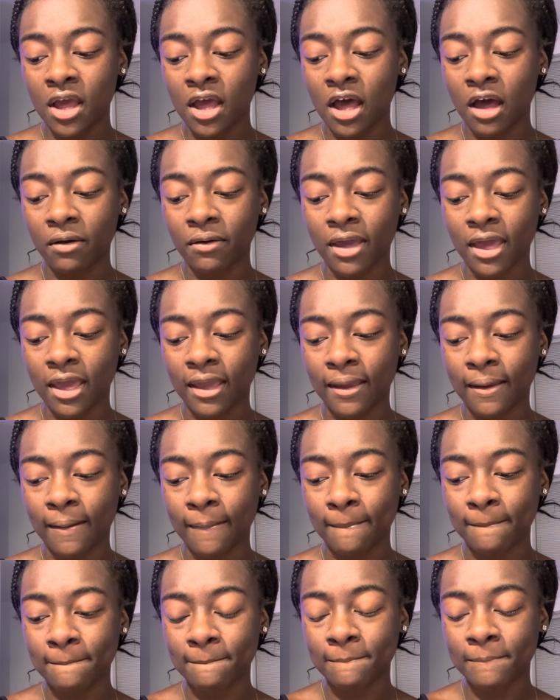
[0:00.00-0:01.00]
Okay,
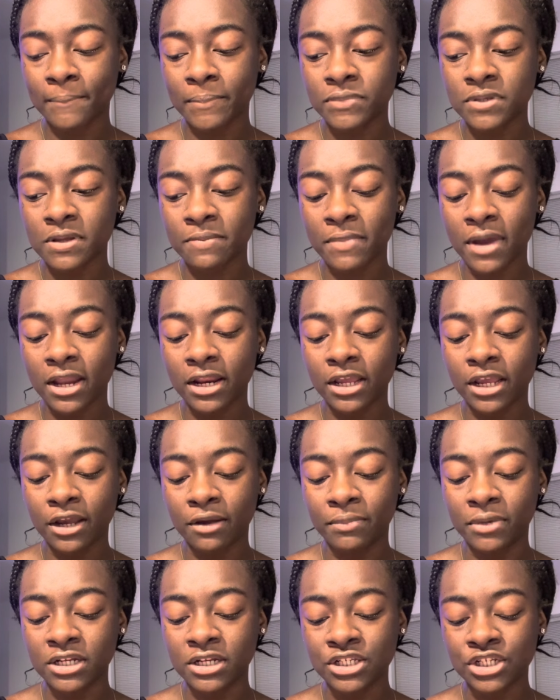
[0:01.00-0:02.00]
somebody here
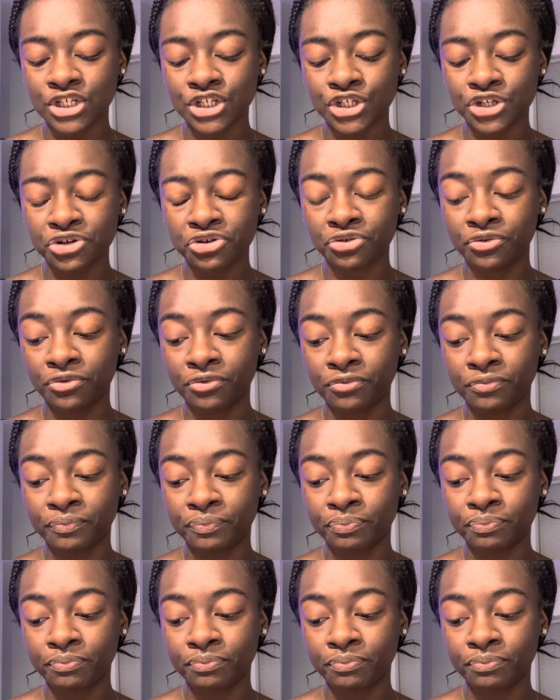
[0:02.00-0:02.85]
misses you.